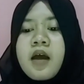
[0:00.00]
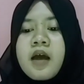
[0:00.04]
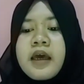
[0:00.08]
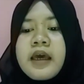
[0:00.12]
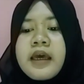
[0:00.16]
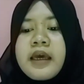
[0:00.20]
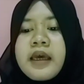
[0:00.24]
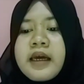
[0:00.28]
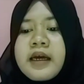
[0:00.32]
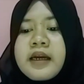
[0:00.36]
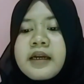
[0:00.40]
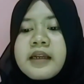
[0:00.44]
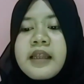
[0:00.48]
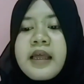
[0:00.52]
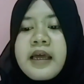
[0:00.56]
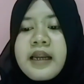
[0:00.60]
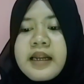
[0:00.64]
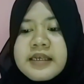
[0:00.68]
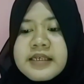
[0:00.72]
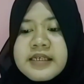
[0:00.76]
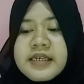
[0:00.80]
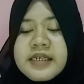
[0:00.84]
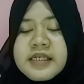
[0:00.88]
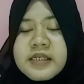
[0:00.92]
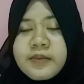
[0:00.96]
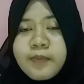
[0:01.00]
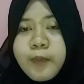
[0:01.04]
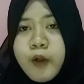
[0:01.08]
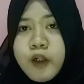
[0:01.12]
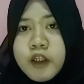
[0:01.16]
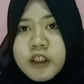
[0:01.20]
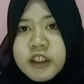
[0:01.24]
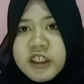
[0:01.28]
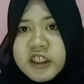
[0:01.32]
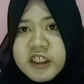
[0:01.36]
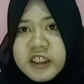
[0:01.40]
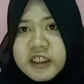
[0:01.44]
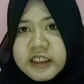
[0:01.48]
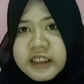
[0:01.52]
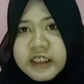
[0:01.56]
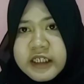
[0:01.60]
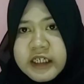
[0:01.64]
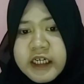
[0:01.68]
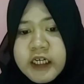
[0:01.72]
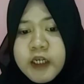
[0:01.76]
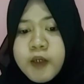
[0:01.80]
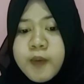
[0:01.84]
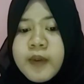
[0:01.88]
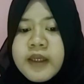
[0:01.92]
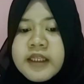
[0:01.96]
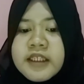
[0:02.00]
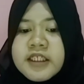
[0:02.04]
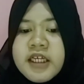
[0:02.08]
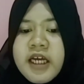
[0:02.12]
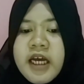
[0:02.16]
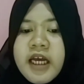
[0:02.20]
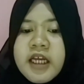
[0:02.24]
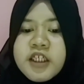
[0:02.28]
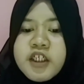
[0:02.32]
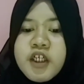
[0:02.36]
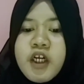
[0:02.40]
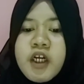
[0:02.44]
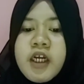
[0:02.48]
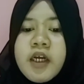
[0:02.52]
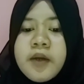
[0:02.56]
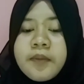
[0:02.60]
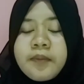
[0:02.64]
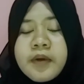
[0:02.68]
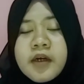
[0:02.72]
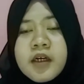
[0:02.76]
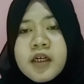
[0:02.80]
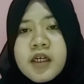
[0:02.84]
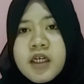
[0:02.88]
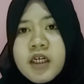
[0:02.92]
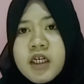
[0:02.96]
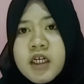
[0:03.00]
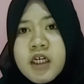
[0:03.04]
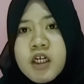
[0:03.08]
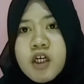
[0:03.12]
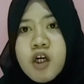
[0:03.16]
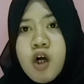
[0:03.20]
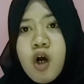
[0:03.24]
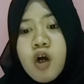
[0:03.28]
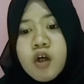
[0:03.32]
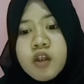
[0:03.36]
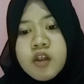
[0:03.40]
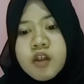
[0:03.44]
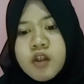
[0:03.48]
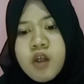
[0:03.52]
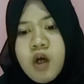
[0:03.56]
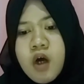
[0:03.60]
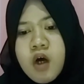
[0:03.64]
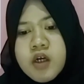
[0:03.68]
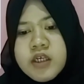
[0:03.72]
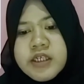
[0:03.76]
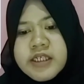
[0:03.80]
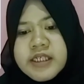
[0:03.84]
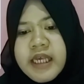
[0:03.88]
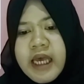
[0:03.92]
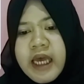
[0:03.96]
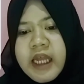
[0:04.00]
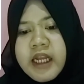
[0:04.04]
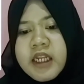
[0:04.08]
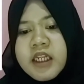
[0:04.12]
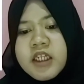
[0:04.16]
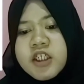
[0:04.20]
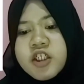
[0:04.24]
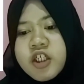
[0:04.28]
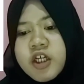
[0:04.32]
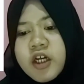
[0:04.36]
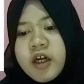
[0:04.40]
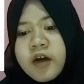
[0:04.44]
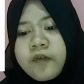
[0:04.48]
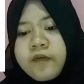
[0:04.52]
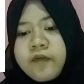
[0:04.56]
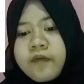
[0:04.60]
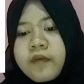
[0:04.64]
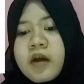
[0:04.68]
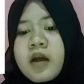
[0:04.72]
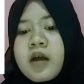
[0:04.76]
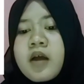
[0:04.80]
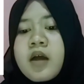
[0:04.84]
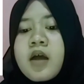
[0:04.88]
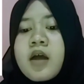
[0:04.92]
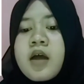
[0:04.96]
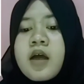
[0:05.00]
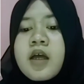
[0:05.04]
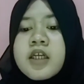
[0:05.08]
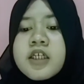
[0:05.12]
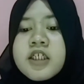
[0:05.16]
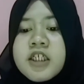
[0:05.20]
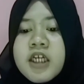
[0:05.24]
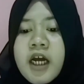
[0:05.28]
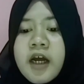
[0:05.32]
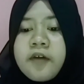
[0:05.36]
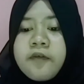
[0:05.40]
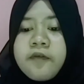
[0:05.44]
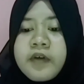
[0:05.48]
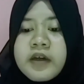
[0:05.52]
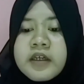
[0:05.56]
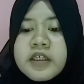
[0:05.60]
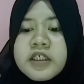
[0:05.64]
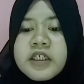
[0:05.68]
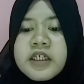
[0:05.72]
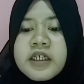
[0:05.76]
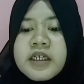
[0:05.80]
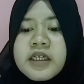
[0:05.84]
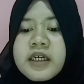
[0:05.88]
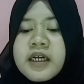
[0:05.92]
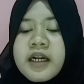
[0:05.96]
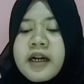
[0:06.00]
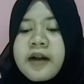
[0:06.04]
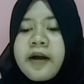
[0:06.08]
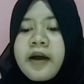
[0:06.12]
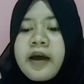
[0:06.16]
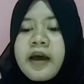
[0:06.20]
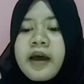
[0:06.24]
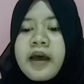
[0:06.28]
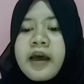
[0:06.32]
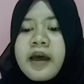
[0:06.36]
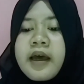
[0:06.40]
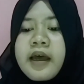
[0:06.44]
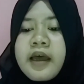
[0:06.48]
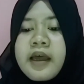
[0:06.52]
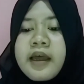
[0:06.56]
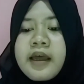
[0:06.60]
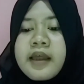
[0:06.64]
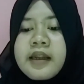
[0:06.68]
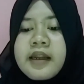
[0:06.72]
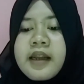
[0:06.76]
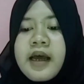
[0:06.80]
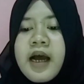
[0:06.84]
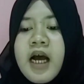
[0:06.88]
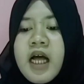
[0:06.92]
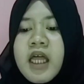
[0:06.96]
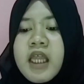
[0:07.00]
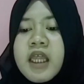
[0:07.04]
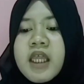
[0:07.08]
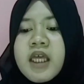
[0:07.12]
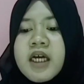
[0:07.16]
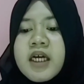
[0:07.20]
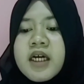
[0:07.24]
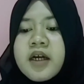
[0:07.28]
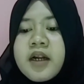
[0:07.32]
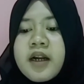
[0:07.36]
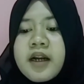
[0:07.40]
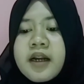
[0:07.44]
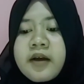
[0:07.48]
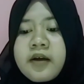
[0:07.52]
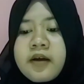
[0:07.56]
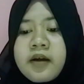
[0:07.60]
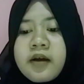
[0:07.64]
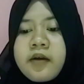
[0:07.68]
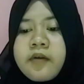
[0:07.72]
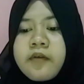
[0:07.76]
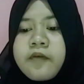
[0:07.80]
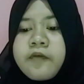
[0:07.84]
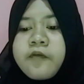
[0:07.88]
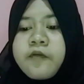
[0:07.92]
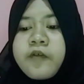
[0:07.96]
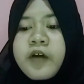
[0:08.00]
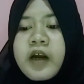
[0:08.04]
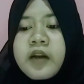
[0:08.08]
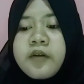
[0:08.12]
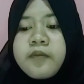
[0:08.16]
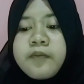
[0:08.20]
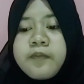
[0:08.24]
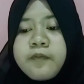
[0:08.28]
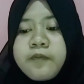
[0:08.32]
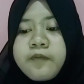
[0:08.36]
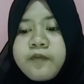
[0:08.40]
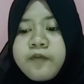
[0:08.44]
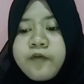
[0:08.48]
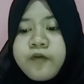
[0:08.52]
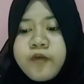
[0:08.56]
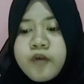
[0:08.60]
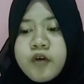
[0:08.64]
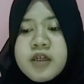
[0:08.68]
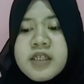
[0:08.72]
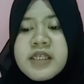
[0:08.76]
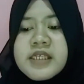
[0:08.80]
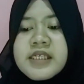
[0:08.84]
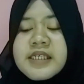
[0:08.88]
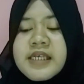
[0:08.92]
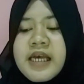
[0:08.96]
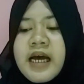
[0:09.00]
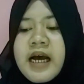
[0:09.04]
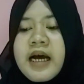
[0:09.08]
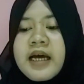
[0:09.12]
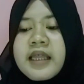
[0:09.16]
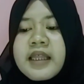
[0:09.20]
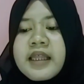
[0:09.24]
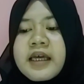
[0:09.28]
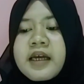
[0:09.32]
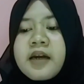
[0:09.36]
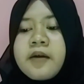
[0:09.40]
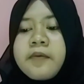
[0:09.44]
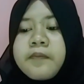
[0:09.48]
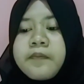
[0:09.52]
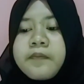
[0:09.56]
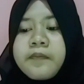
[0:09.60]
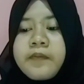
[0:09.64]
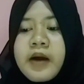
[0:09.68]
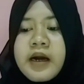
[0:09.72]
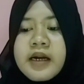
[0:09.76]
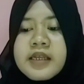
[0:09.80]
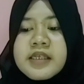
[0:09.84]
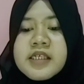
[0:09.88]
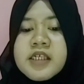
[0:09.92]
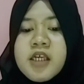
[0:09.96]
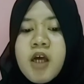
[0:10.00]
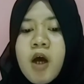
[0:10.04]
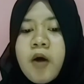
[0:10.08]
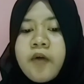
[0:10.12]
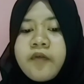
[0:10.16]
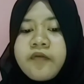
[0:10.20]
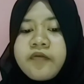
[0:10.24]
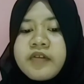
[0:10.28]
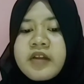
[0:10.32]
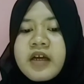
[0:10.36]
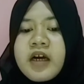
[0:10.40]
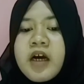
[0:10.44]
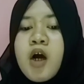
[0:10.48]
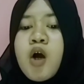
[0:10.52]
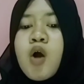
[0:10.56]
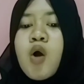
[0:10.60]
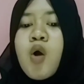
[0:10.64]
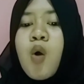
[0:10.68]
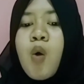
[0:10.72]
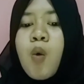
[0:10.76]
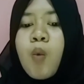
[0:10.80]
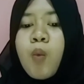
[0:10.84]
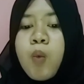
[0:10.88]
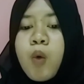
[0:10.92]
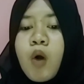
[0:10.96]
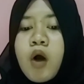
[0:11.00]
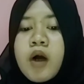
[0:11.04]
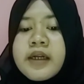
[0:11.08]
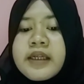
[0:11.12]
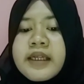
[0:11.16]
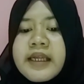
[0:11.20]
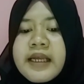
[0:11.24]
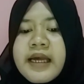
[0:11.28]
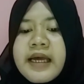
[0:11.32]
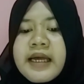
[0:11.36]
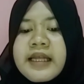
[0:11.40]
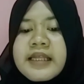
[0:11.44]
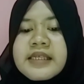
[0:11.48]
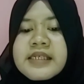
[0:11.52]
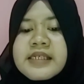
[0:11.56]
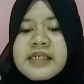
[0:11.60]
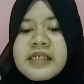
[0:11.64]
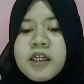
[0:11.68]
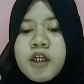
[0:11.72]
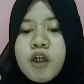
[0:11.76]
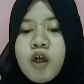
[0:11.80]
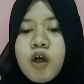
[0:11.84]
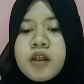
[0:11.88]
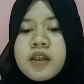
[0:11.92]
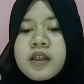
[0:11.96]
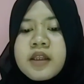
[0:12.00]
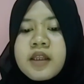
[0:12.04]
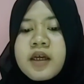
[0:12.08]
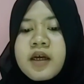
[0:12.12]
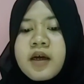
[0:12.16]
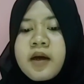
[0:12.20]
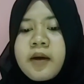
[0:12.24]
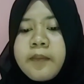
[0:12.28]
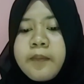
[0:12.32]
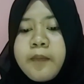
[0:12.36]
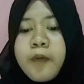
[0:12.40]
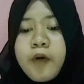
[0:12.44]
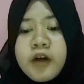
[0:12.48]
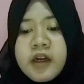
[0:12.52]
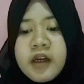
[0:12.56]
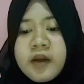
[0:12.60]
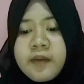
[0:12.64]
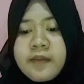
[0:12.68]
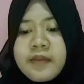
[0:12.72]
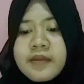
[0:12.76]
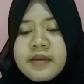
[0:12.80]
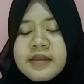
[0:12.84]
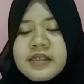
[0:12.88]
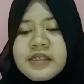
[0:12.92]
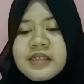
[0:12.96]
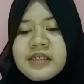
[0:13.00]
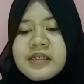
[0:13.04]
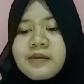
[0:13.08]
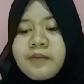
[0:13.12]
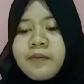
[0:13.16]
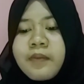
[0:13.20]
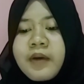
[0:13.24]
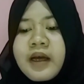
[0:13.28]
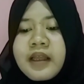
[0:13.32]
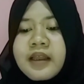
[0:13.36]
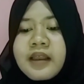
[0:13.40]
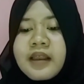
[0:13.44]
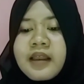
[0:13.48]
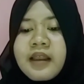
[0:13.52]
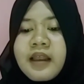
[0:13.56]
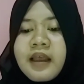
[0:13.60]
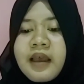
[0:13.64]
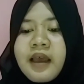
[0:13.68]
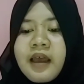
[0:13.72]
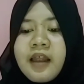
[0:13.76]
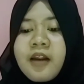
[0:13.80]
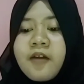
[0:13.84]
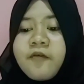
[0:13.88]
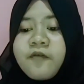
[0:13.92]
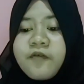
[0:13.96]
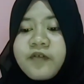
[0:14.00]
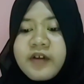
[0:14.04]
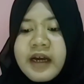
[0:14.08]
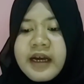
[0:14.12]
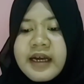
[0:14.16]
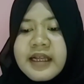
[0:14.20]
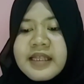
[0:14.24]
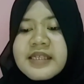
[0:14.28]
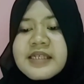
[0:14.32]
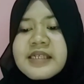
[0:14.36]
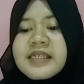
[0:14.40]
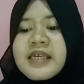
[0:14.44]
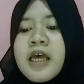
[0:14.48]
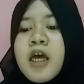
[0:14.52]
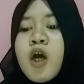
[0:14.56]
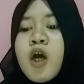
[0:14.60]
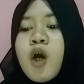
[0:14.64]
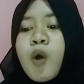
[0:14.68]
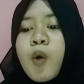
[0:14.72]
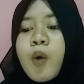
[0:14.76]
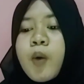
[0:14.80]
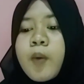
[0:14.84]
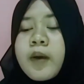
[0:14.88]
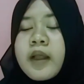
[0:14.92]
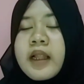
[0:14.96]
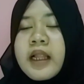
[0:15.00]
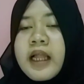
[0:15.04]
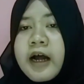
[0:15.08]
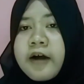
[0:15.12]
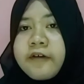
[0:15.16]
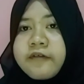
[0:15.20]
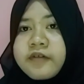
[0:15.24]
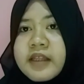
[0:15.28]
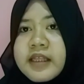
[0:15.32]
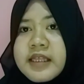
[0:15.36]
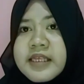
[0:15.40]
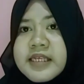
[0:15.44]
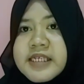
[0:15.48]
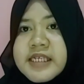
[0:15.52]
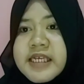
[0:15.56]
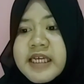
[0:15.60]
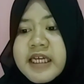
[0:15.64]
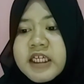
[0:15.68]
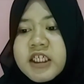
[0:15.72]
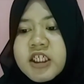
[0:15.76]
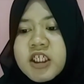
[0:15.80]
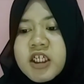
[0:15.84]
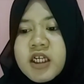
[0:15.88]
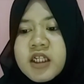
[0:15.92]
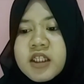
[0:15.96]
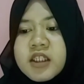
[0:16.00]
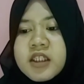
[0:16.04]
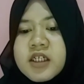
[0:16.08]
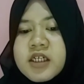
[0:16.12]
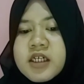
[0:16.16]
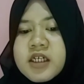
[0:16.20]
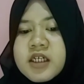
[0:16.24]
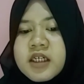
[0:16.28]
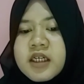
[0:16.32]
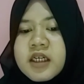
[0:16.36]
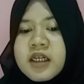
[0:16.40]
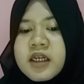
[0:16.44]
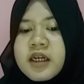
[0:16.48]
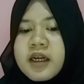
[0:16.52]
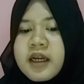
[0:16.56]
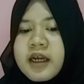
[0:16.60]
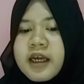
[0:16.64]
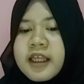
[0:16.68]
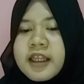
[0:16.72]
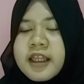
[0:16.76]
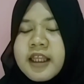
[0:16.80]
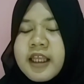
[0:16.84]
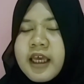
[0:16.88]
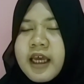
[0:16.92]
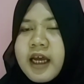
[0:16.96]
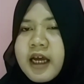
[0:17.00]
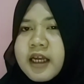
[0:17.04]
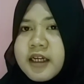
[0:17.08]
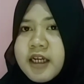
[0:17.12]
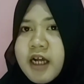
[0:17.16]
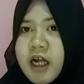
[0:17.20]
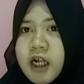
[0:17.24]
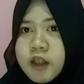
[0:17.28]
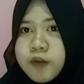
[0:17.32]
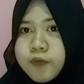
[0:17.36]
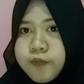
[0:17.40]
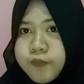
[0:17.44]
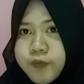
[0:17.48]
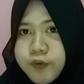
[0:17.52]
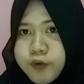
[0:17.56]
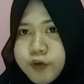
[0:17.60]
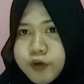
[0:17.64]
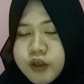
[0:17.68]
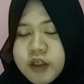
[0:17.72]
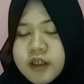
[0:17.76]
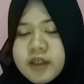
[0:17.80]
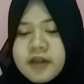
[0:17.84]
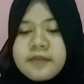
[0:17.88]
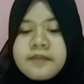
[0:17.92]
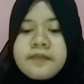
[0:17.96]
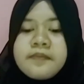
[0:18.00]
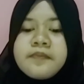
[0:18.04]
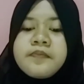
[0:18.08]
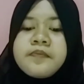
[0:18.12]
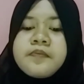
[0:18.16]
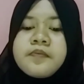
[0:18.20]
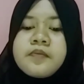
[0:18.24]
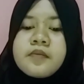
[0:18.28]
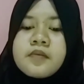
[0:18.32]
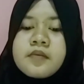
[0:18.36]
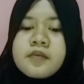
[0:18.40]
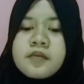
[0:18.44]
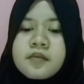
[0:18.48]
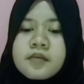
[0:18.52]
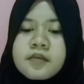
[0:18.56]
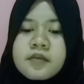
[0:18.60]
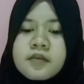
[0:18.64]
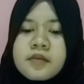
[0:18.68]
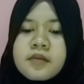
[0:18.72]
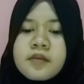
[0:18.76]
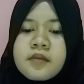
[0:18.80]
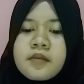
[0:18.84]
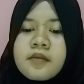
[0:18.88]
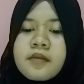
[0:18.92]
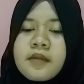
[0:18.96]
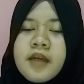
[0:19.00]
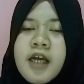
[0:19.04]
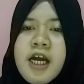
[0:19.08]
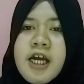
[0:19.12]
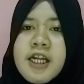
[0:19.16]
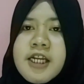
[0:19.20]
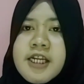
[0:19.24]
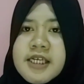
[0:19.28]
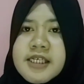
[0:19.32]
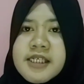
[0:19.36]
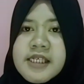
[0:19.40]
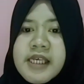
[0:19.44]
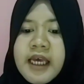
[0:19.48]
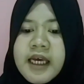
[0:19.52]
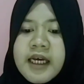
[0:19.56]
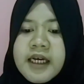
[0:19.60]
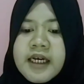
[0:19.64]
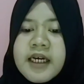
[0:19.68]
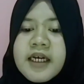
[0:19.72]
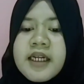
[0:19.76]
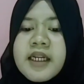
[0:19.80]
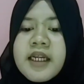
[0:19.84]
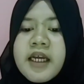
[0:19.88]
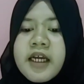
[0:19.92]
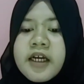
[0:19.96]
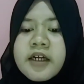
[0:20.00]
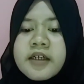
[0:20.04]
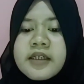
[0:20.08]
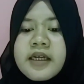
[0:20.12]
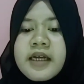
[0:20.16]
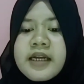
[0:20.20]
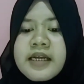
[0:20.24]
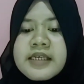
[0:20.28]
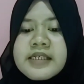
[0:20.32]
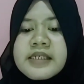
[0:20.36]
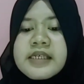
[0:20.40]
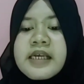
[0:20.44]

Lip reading: Here there is a small children which enjoying burger, hot dogs, and chicken finger and other fried foods. Other parts of the world it's not opponents, but in France we will often see children eating adult food. And the second, here there is